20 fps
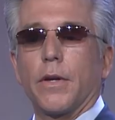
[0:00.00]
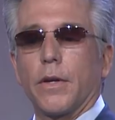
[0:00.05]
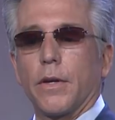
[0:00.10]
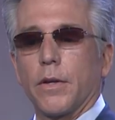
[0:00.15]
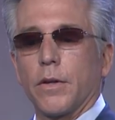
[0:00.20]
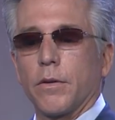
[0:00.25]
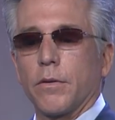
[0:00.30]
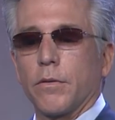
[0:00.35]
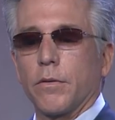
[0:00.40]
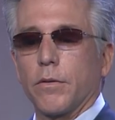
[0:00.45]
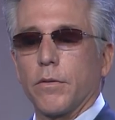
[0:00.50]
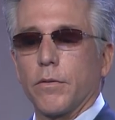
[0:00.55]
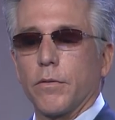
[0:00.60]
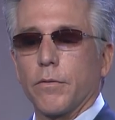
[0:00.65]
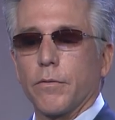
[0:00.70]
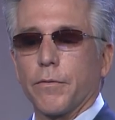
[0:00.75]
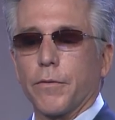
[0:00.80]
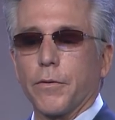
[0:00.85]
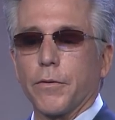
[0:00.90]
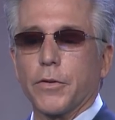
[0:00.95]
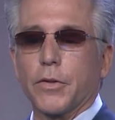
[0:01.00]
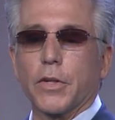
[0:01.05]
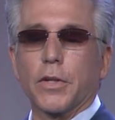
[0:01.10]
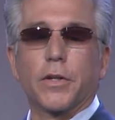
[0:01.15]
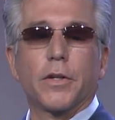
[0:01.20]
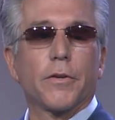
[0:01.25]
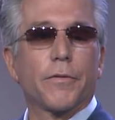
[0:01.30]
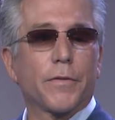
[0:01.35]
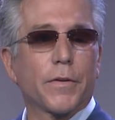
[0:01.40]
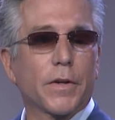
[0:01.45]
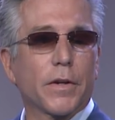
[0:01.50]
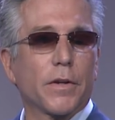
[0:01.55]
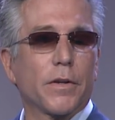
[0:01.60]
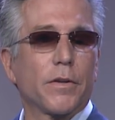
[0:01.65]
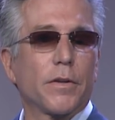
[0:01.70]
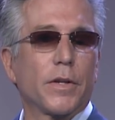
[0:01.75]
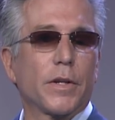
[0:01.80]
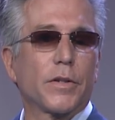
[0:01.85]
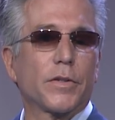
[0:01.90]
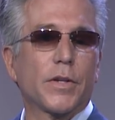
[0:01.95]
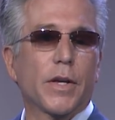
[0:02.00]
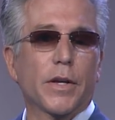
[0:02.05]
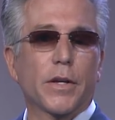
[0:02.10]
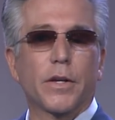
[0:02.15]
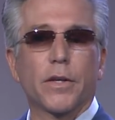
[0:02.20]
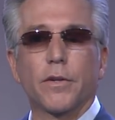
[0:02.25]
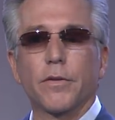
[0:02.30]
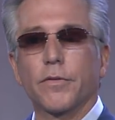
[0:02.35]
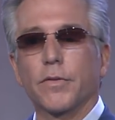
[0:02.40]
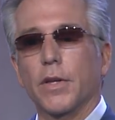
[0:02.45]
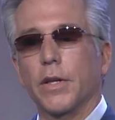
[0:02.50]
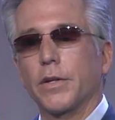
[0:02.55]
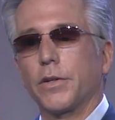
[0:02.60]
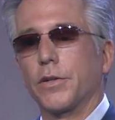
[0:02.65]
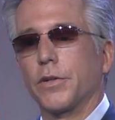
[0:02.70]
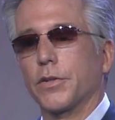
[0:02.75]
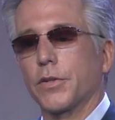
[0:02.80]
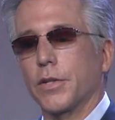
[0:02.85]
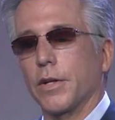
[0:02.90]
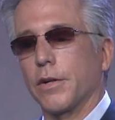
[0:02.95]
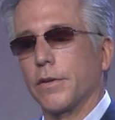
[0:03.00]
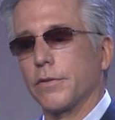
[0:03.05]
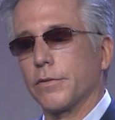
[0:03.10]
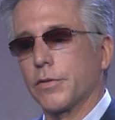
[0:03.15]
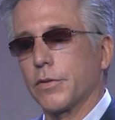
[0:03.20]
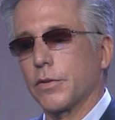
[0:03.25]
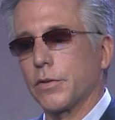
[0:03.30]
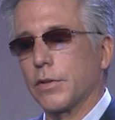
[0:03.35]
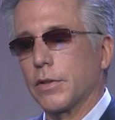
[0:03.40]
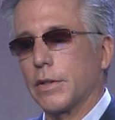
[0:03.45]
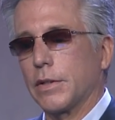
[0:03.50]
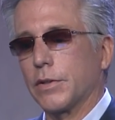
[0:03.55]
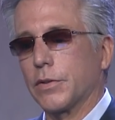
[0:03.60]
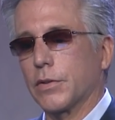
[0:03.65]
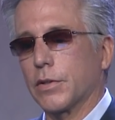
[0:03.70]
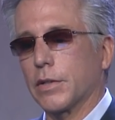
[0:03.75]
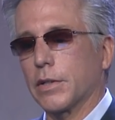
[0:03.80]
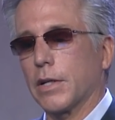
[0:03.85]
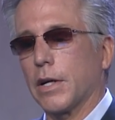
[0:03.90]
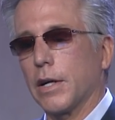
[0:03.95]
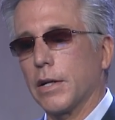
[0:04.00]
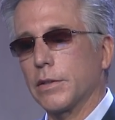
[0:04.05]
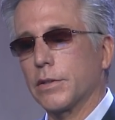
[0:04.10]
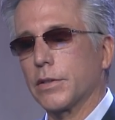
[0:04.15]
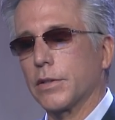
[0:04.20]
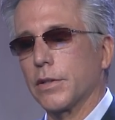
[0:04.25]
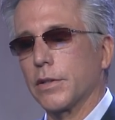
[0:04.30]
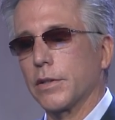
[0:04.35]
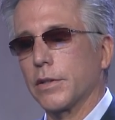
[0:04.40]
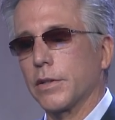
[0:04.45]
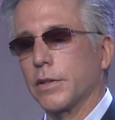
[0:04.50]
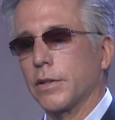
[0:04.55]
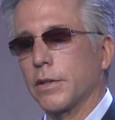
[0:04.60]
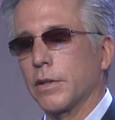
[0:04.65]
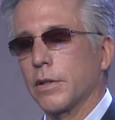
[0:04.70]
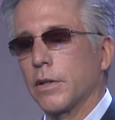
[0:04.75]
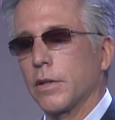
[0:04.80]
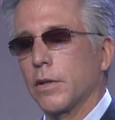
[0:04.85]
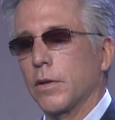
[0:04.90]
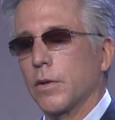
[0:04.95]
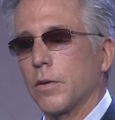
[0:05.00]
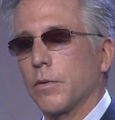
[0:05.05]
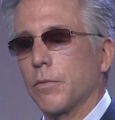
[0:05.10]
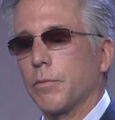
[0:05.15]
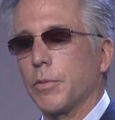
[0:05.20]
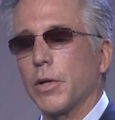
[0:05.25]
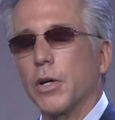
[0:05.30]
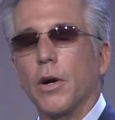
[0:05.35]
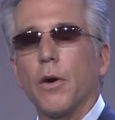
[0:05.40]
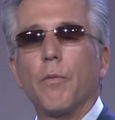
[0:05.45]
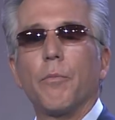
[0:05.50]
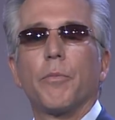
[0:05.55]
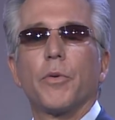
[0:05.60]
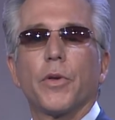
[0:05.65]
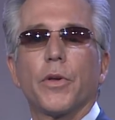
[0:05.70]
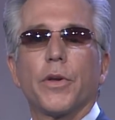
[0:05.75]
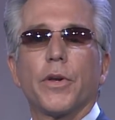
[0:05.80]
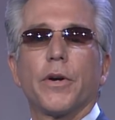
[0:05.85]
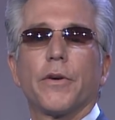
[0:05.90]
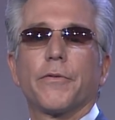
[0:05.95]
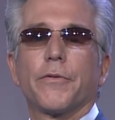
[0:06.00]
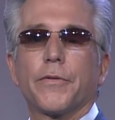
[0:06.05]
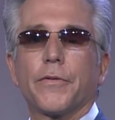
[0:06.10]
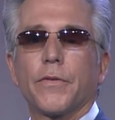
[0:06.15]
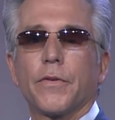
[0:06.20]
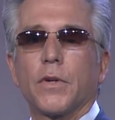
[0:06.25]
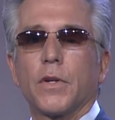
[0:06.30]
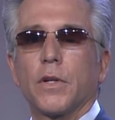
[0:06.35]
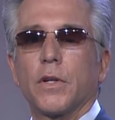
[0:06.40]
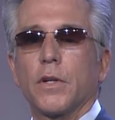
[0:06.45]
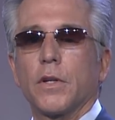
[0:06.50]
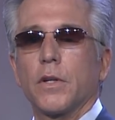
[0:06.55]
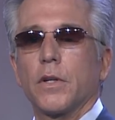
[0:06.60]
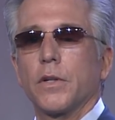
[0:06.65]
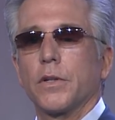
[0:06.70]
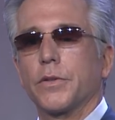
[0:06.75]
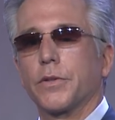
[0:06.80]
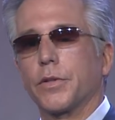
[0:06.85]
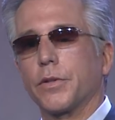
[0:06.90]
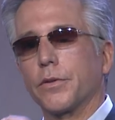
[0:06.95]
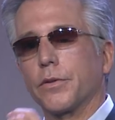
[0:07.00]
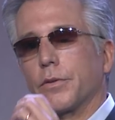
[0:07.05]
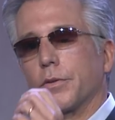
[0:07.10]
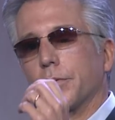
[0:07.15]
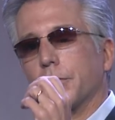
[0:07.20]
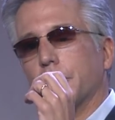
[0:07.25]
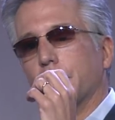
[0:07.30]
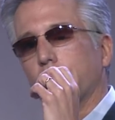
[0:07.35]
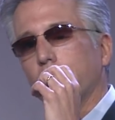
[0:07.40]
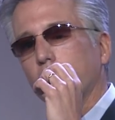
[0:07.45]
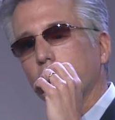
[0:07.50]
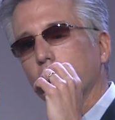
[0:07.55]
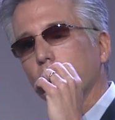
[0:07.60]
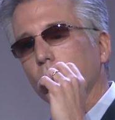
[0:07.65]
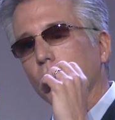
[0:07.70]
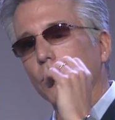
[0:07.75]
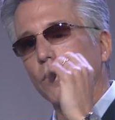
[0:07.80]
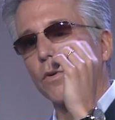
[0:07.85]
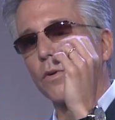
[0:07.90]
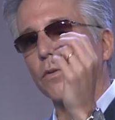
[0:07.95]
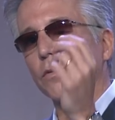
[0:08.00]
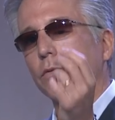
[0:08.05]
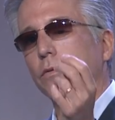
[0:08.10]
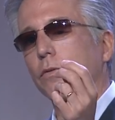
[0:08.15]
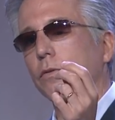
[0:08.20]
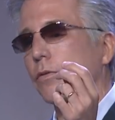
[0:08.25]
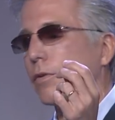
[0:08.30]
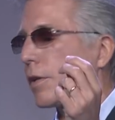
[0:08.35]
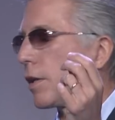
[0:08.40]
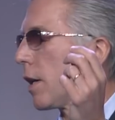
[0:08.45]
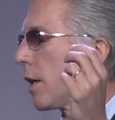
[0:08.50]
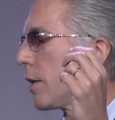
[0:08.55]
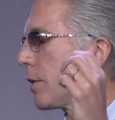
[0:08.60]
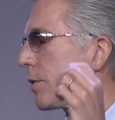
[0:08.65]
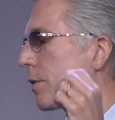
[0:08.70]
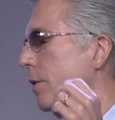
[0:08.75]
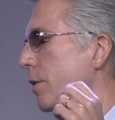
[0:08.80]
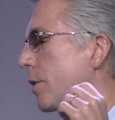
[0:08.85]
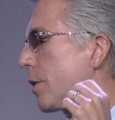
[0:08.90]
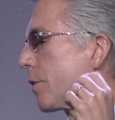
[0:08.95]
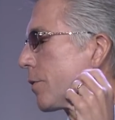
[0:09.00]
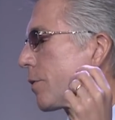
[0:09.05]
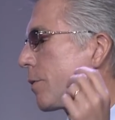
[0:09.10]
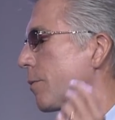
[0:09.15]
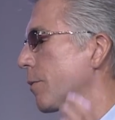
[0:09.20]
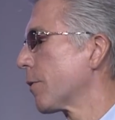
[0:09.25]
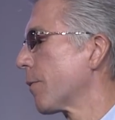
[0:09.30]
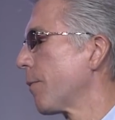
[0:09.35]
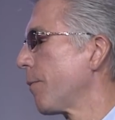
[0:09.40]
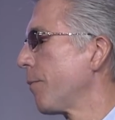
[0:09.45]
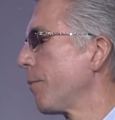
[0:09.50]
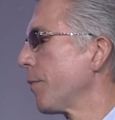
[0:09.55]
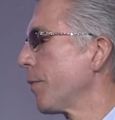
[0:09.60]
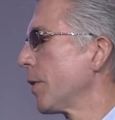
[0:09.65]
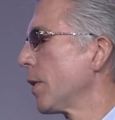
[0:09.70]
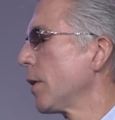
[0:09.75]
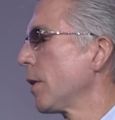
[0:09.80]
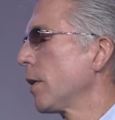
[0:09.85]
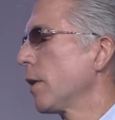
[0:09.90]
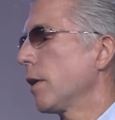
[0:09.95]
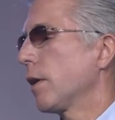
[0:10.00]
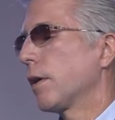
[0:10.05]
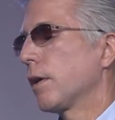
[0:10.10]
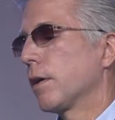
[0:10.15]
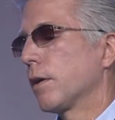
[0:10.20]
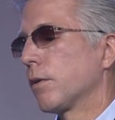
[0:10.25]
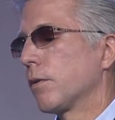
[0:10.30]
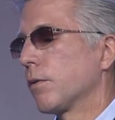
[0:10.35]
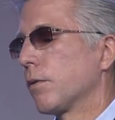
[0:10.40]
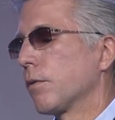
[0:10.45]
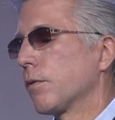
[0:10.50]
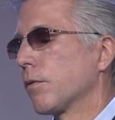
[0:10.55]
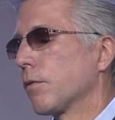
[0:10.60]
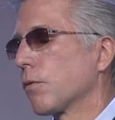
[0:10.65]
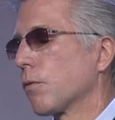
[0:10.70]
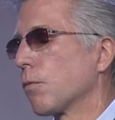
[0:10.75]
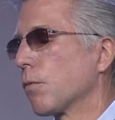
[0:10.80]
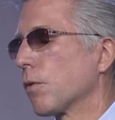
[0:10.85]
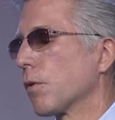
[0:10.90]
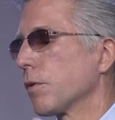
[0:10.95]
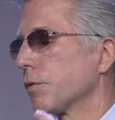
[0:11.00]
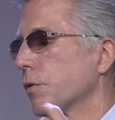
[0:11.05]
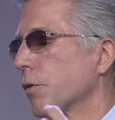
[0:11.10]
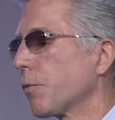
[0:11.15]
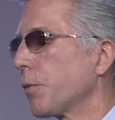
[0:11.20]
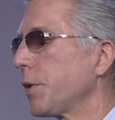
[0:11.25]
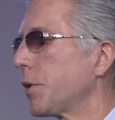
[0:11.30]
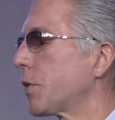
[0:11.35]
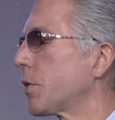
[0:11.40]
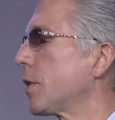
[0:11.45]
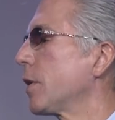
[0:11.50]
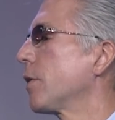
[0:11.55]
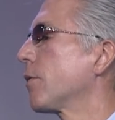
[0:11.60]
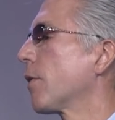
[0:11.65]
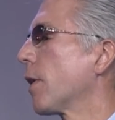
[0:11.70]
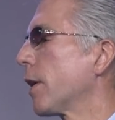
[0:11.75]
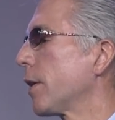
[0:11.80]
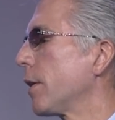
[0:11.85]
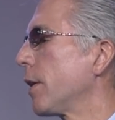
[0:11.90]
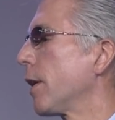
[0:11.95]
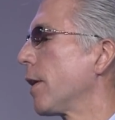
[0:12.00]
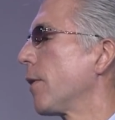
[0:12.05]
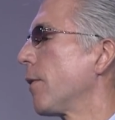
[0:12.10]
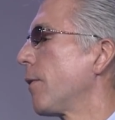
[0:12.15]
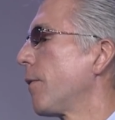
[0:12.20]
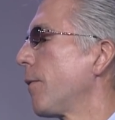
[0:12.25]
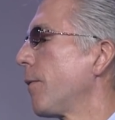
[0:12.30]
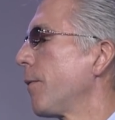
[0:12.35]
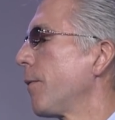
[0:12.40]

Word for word: and for significant executives like yourselves is to constantly be humble enough to see the world through the eyes of the customer. Mm -hmm. And the world that we see right now